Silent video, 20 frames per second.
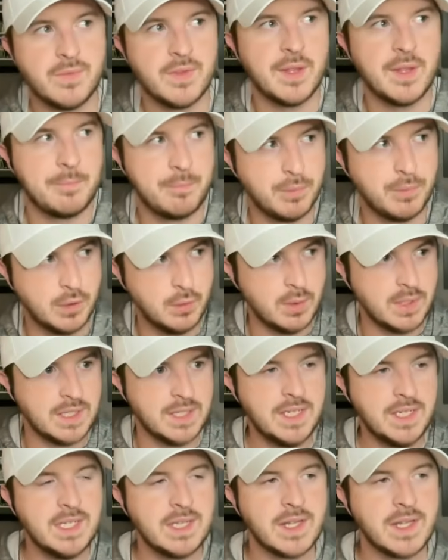They blew a
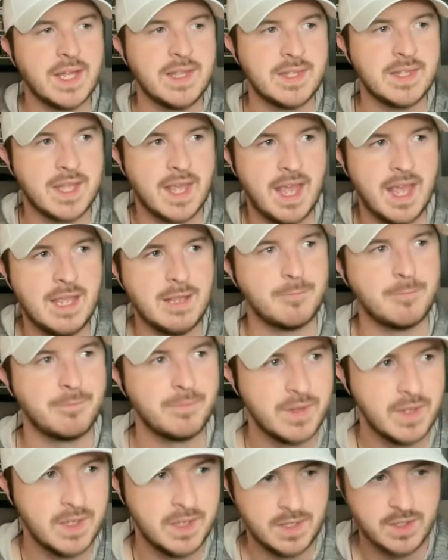lead late in the game.
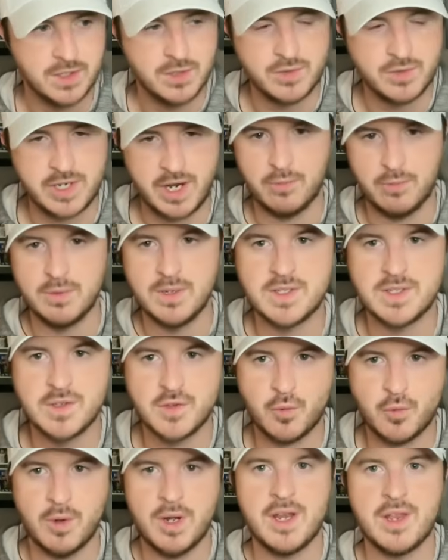Utah wins
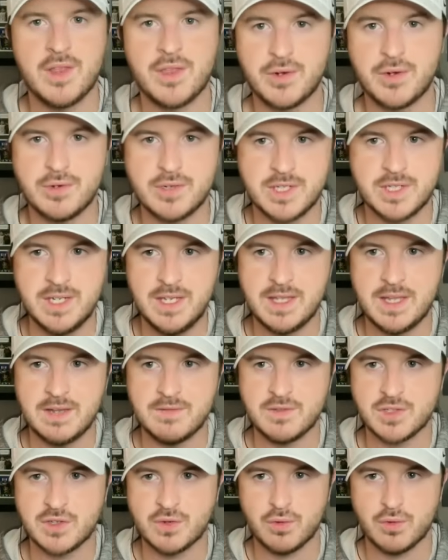it 20-13. They
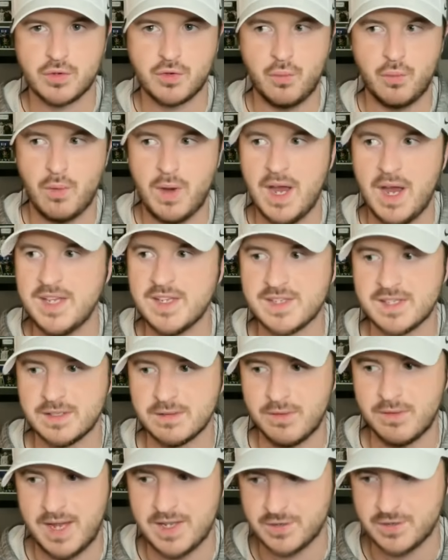have to score twice in
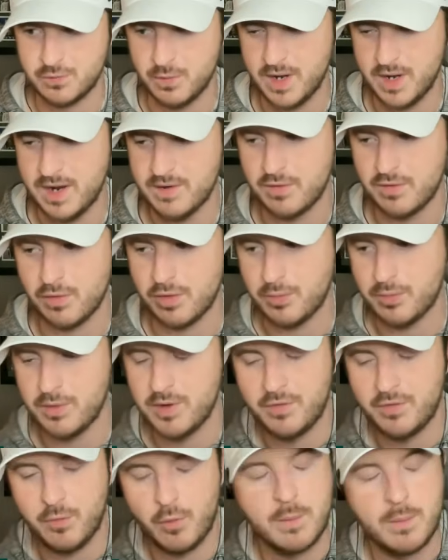the last, whatever, 3
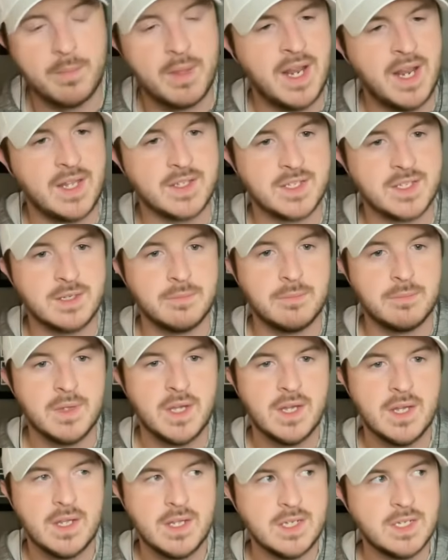or 4 minutes
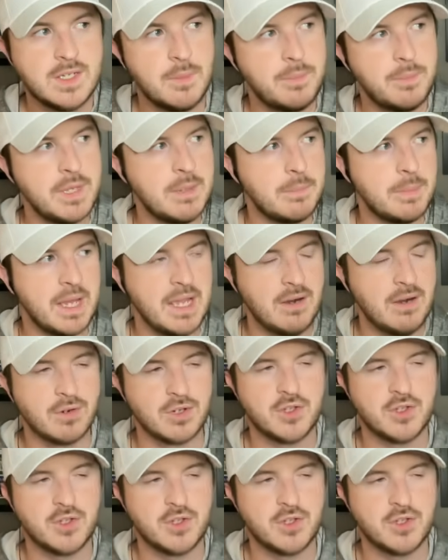to beat Baylor.